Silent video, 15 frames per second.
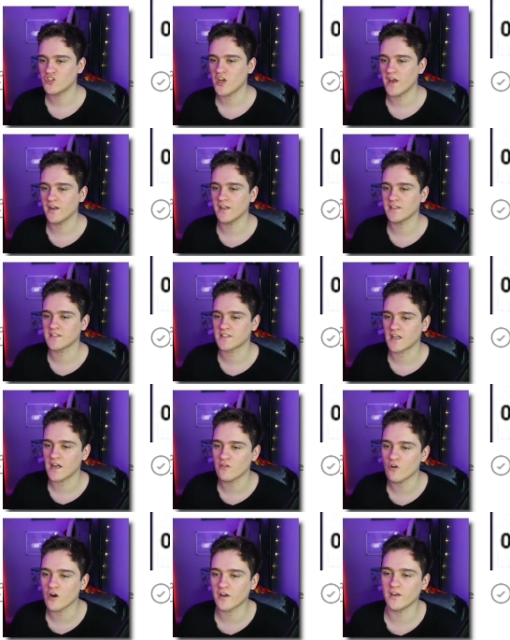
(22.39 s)
channel has
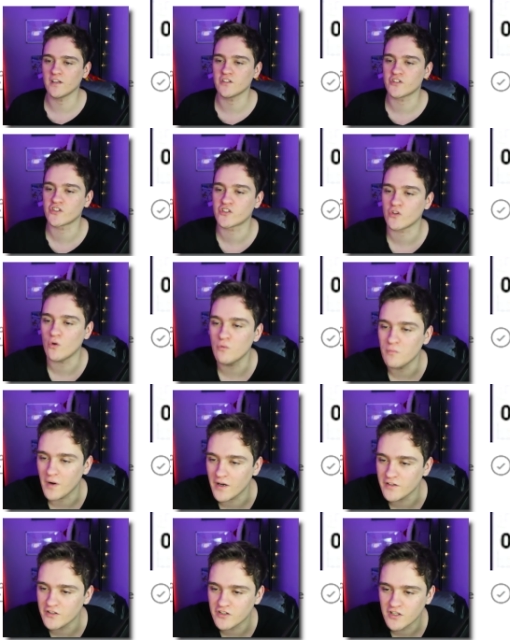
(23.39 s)
skyrocketed so
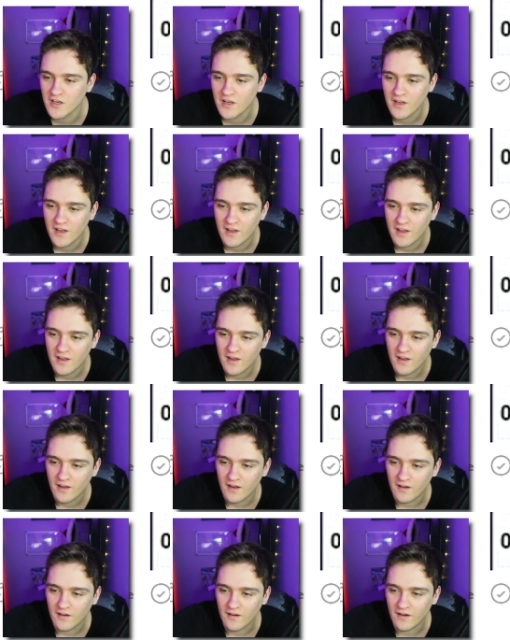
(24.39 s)
much.
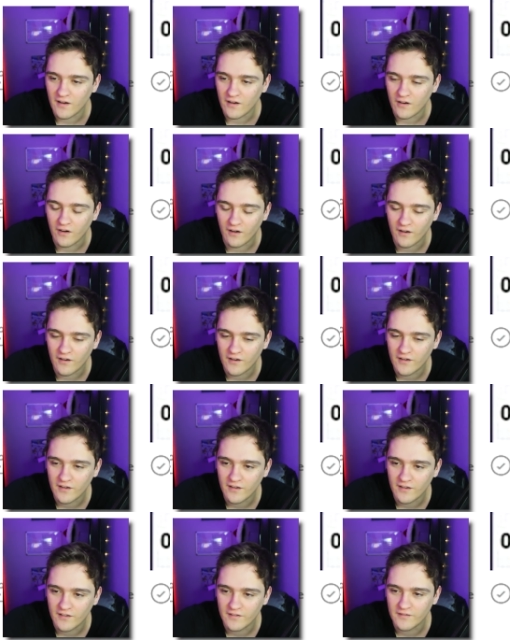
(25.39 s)
Ugh.
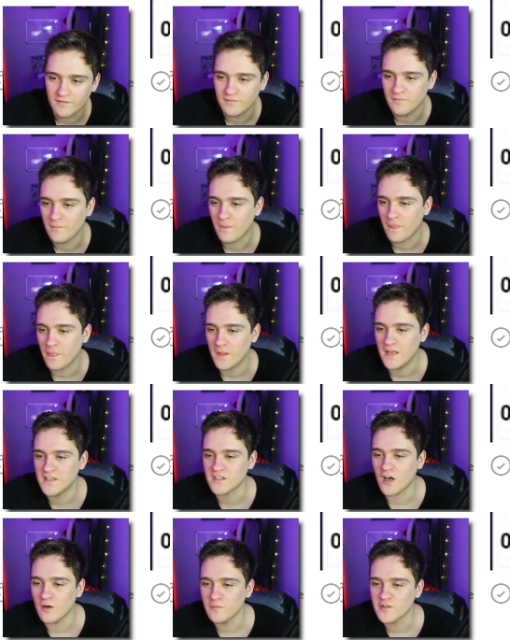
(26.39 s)

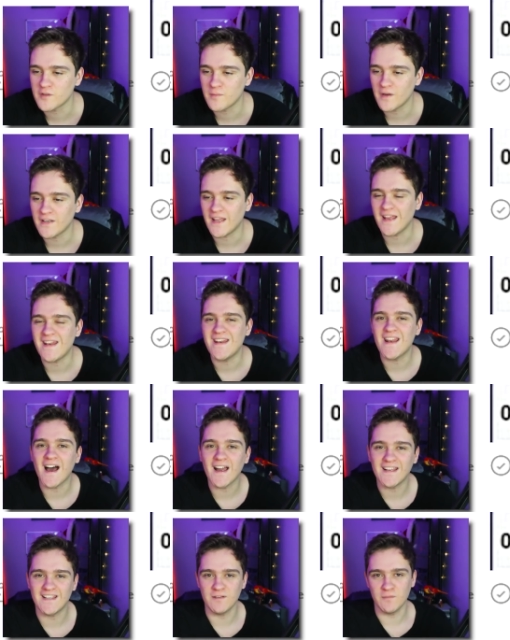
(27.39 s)
He's almost about to hit
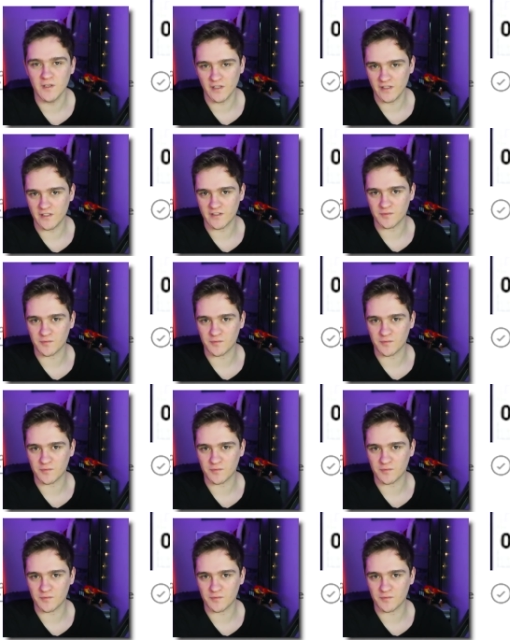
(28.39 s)
90 million